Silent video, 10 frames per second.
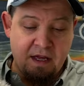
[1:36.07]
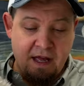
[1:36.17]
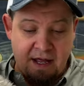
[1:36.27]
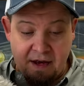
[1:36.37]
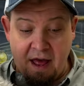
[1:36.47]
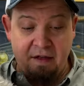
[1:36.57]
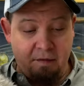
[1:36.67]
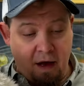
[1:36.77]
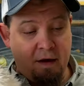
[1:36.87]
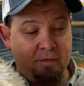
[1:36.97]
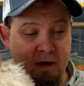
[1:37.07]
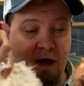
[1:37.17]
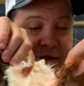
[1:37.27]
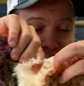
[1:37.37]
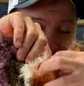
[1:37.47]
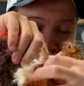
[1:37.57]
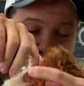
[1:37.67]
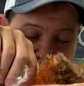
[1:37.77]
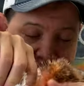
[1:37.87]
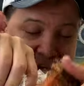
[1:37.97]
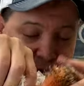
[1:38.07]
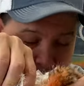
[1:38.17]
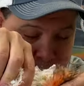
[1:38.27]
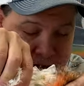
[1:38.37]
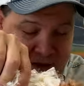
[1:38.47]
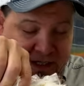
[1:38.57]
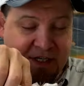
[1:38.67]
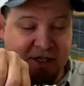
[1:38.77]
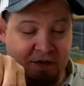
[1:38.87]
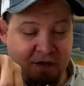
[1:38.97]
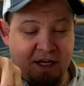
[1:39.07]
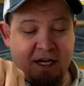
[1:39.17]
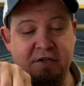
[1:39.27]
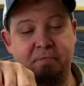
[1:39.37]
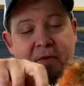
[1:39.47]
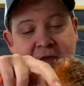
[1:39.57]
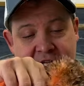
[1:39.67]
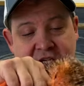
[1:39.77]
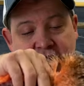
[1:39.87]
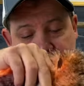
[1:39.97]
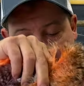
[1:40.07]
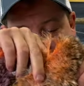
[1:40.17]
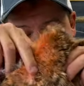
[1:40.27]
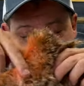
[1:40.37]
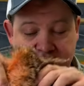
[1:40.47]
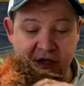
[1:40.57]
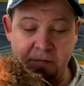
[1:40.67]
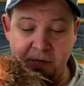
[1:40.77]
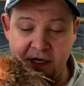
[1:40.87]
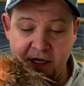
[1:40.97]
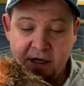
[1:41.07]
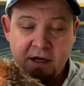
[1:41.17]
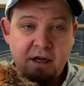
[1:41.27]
And I really hope that this is not the case, but this could potentially be